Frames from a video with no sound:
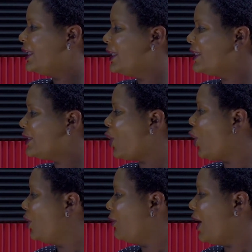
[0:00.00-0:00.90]
This is
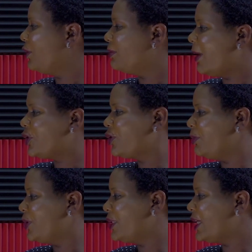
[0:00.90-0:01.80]
all around mature
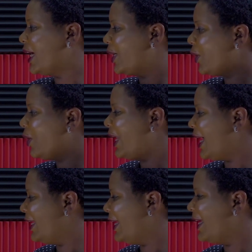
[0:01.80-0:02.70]
music, and all
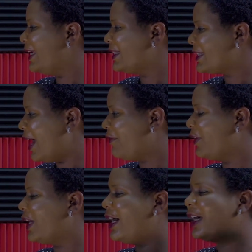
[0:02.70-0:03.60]
I hear is
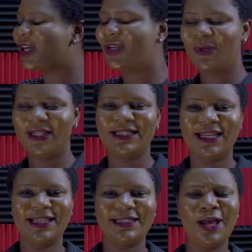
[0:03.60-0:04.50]
Africa
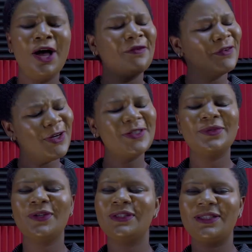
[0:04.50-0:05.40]
greatness. Of course, we
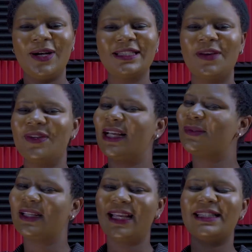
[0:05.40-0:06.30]
know Tiwa Savage has
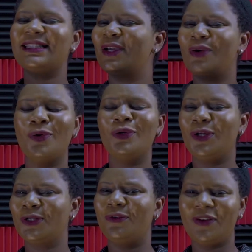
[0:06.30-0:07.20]
been getting a whole
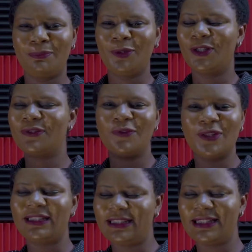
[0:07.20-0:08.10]
lot of applause for
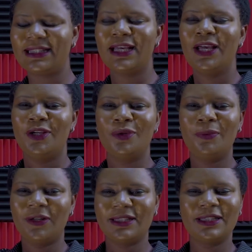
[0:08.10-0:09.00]
this,
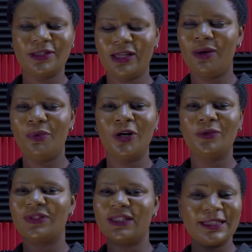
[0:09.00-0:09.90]
particular work.
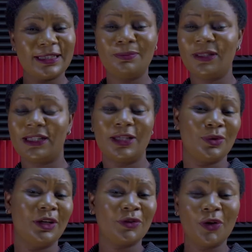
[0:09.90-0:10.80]
We've seen Siblings as
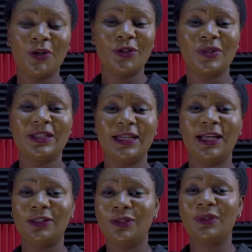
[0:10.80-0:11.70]
well have gone on to say
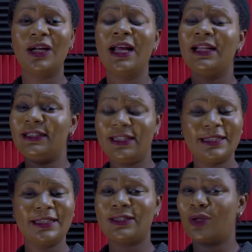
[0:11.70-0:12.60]
that, look,
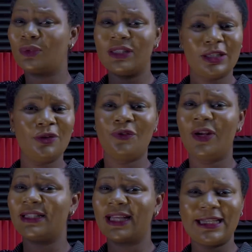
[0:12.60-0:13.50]
this is something
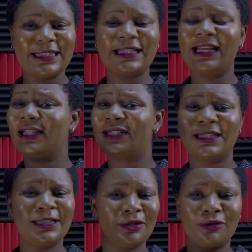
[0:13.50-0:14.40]
different, and he's glad to
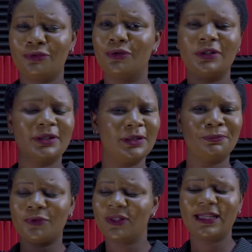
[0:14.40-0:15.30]
see the growth, the
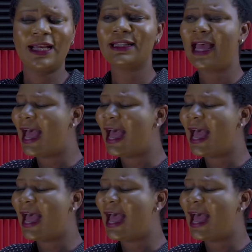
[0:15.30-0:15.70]
process.